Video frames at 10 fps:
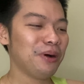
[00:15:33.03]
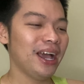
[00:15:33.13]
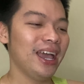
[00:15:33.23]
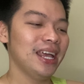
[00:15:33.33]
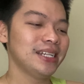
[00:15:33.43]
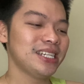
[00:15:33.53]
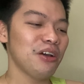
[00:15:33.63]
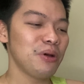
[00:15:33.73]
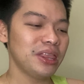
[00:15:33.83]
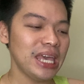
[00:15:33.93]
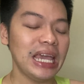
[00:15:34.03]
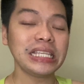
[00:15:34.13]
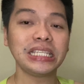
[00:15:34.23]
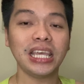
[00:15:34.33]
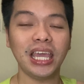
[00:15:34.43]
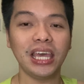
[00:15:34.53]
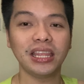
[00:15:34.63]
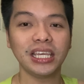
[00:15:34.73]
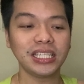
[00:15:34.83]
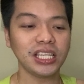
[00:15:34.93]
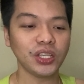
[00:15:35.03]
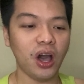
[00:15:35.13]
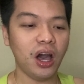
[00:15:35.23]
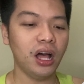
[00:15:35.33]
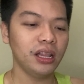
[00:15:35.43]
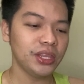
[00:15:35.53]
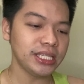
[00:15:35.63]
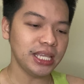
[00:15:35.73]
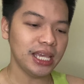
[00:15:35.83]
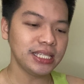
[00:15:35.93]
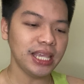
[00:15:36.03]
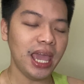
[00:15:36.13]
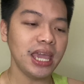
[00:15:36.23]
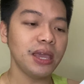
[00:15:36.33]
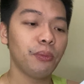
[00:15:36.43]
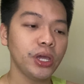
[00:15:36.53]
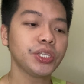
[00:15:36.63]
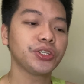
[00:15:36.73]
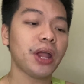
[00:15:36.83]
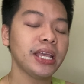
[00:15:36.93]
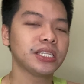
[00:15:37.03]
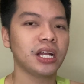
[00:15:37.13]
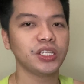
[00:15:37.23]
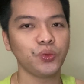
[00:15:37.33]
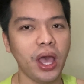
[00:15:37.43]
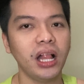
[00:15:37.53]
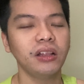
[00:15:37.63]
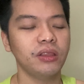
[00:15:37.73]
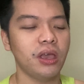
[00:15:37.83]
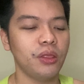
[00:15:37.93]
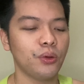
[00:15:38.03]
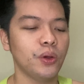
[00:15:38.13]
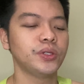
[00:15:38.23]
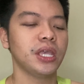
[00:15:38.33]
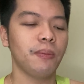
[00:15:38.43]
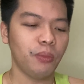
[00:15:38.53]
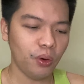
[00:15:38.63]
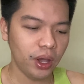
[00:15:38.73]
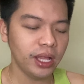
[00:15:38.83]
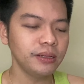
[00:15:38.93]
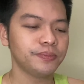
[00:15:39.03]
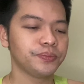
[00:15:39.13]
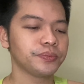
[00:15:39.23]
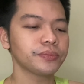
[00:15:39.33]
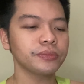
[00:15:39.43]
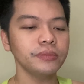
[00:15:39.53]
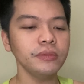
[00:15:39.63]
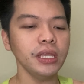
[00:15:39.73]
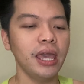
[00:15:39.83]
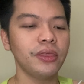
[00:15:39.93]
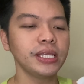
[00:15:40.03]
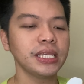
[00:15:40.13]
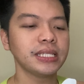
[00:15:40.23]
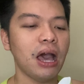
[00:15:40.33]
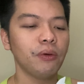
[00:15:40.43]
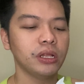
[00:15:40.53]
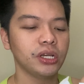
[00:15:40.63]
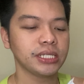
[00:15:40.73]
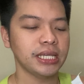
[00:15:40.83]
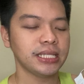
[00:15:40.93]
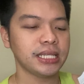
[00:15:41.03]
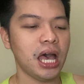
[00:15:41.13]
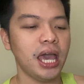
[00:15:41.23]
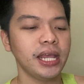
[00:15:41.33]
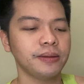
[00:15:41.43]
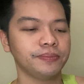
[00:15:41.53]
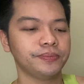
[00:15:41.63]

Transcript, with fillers: but with this, this is all, this is a moisturizer as well in the rose hip oil. And this is how it looks inside.